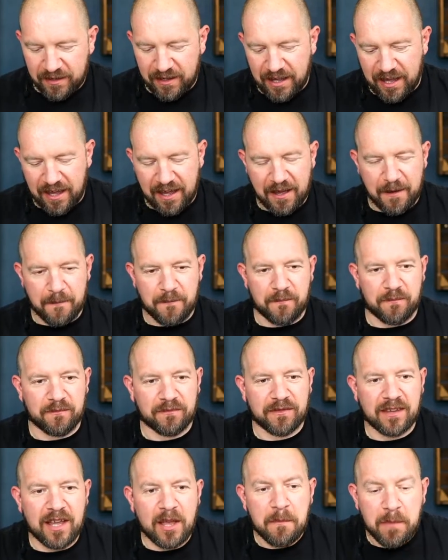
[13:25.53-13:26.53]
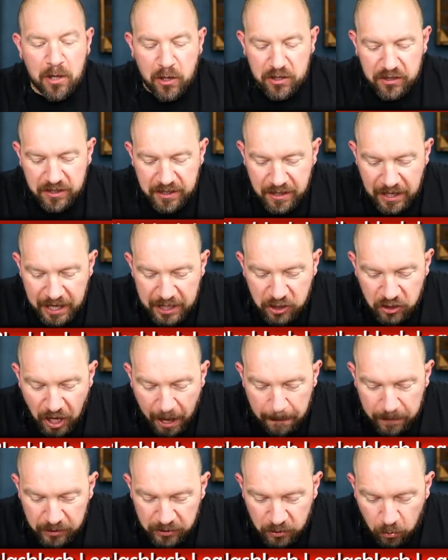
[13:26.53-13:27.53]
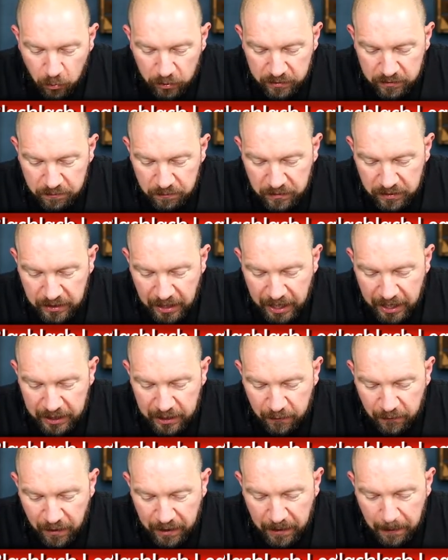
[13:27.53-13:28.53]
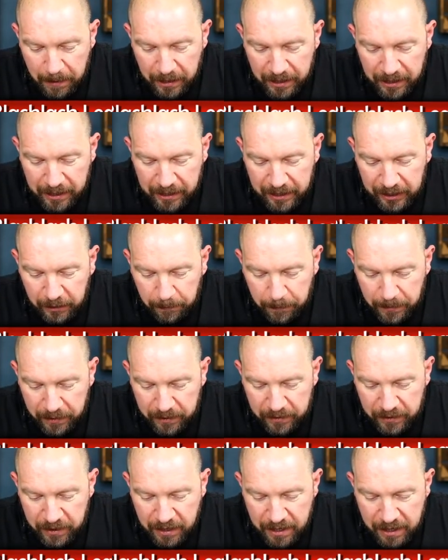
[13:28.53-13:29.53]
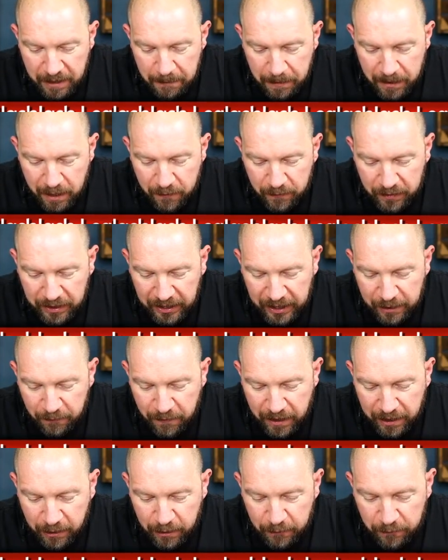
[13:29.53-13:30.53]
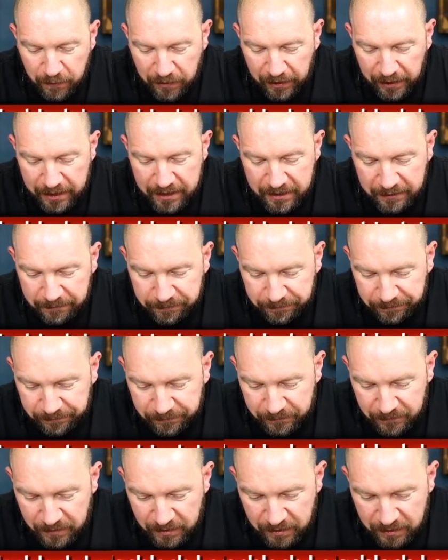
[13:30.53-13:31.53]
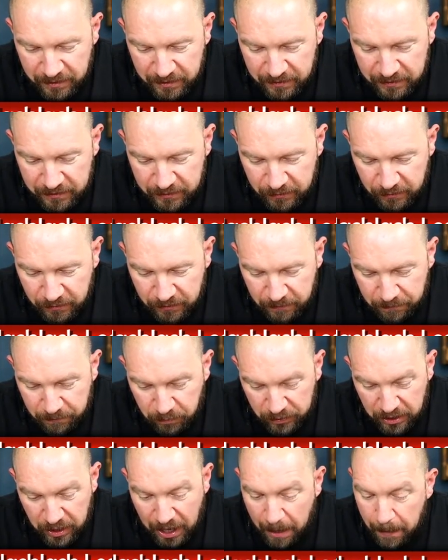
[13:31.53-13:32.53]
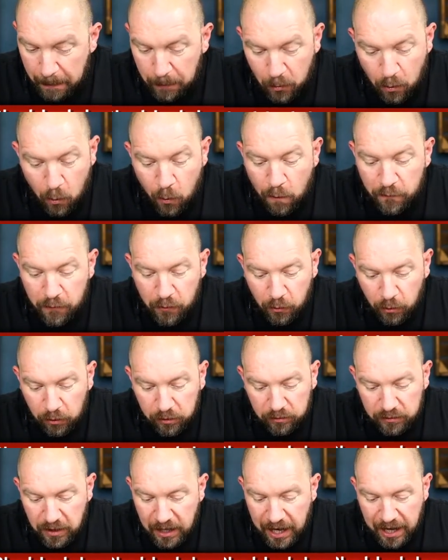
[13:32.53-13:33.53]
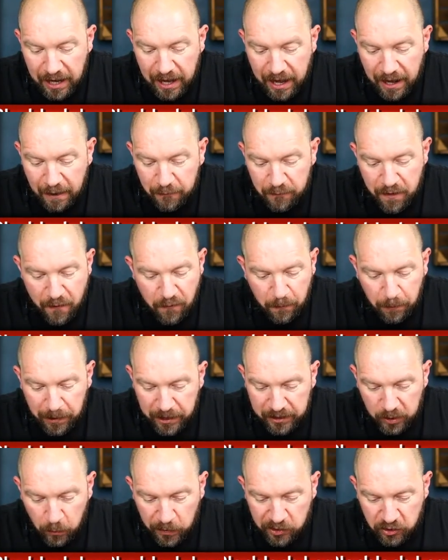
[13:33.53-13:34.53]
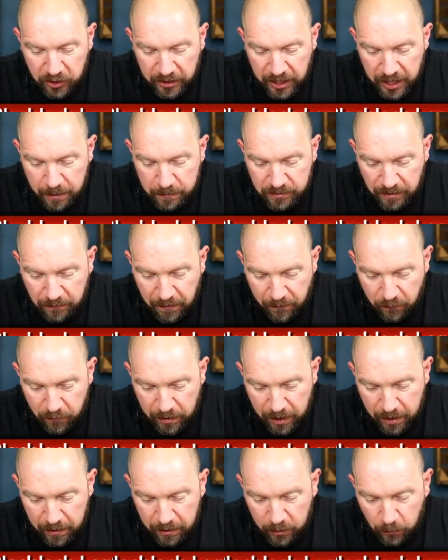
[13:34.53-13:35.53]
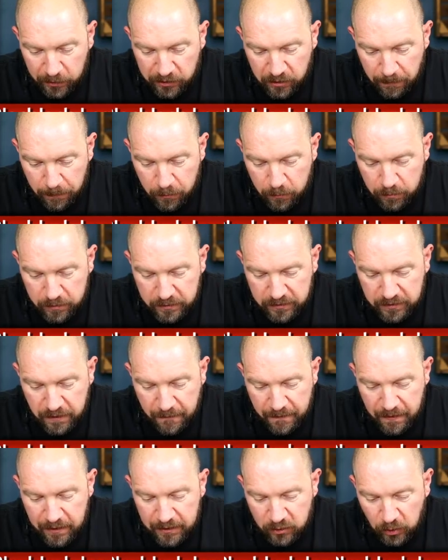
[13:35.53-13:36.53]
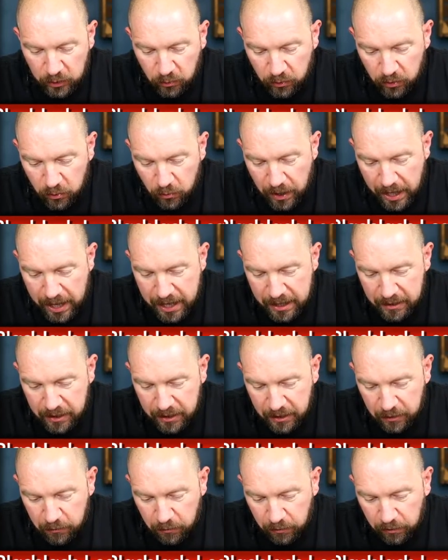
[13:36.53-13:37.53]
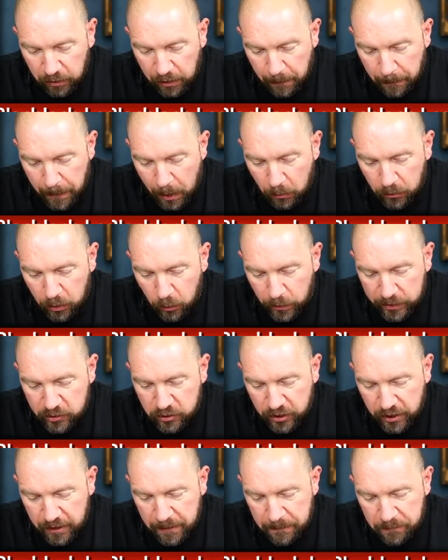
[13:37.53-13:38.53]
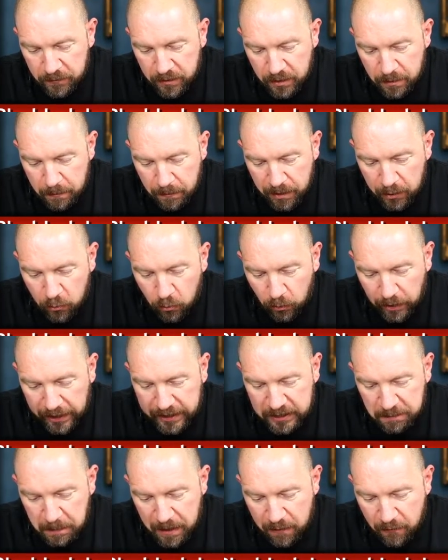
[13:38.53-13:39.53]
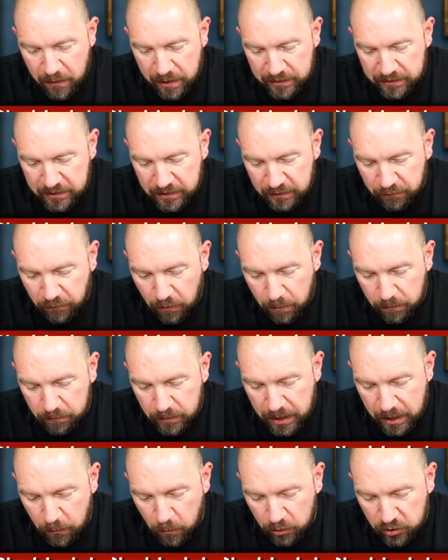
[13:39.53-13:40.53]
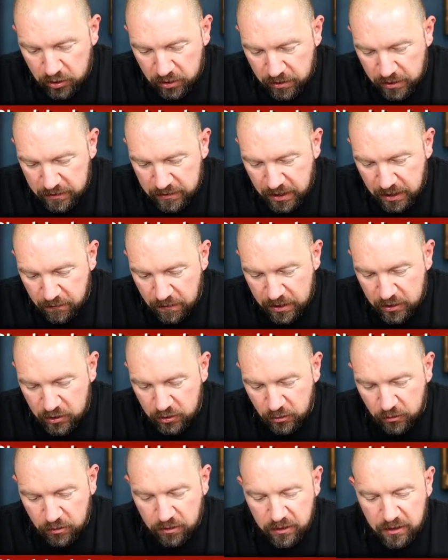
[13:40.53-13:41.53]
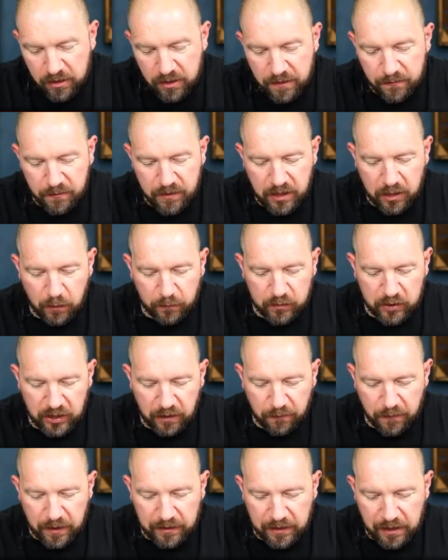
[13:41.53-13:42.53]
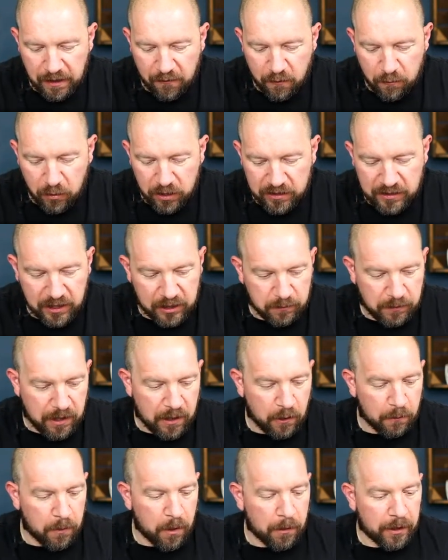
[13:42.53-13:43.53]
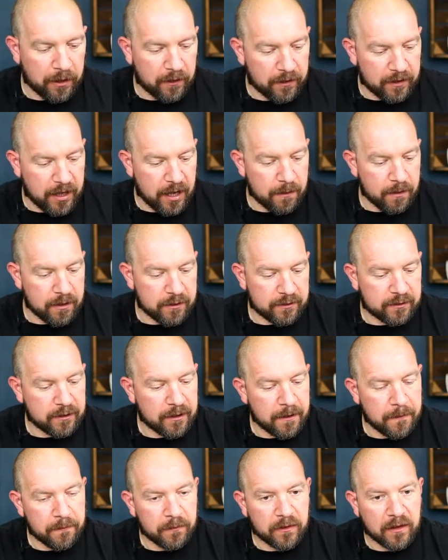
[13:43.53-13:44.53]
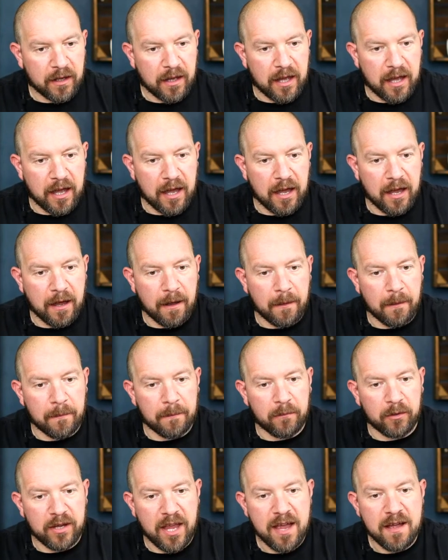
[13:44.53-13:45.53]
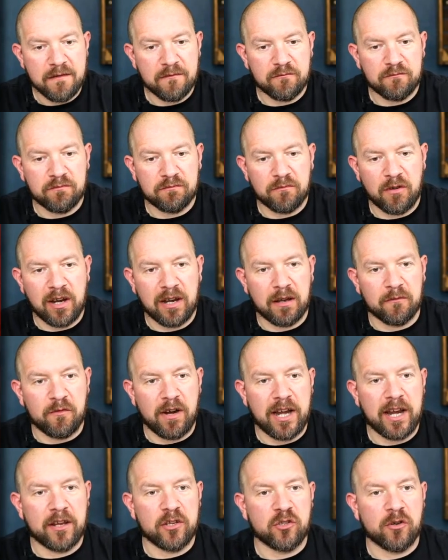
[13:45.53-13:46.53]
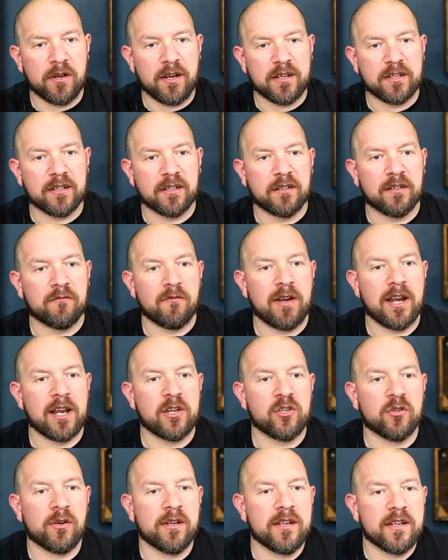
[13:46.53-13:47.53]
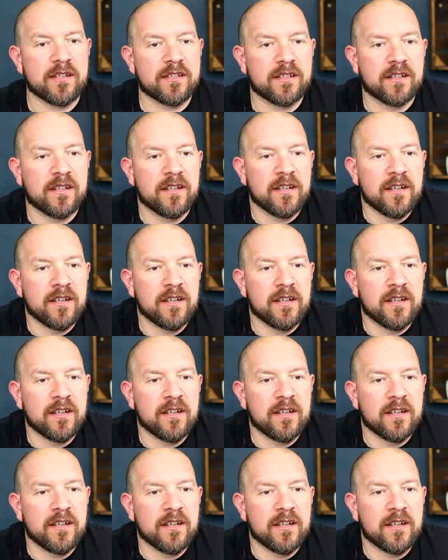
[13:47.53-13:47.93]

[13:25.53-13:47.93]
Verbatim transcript: Um, because each episode kind of had a little bit, bit of a cliffhanger, if you like. So, but but overall, I, I've never played The Witcher games. I've never read any of The Witcher books, so I don't know anything at all about The Witcher. My whole experience is from uh, watching the T V show. And obviously the fact that everybody tells me how popular the game is. Um, but yeah, re really enjoyed it. Really enjoyed it.